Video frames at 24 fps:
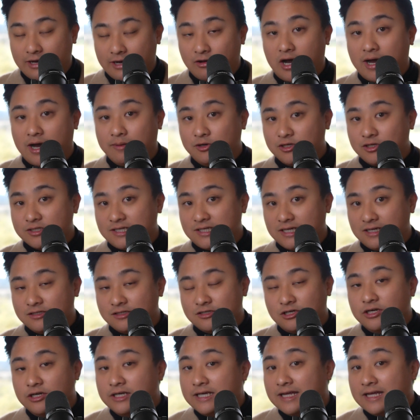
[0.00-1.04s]
Now, I'm not saying
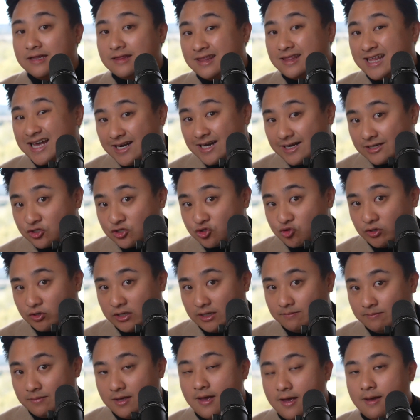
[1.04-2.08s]
it's going to get that
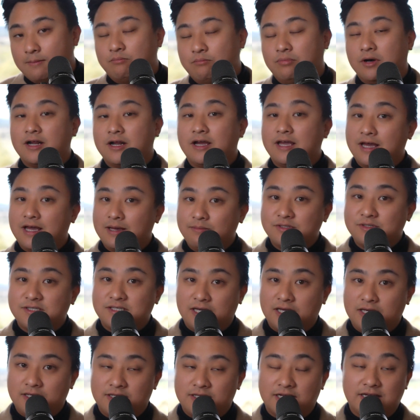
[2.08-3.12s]
extreme, but I am
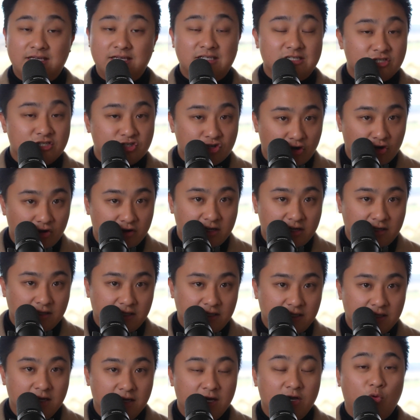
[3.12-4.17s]
saying that
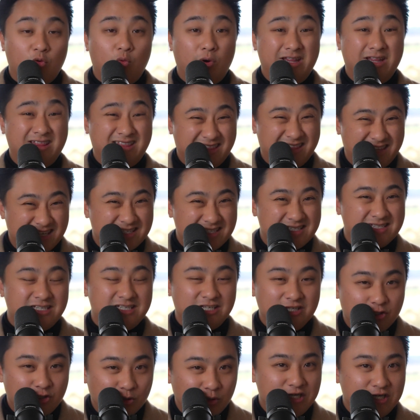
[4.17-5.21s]
historically, when this
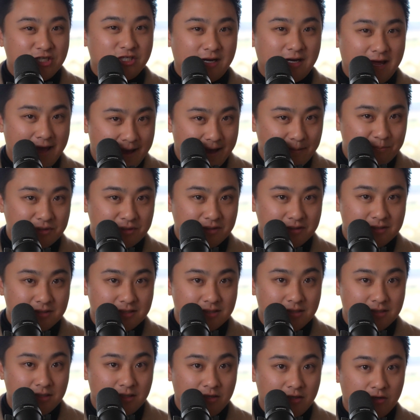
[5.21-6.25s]
situation
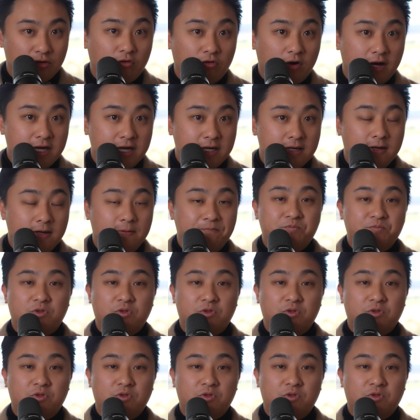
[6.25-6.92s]
happens, right,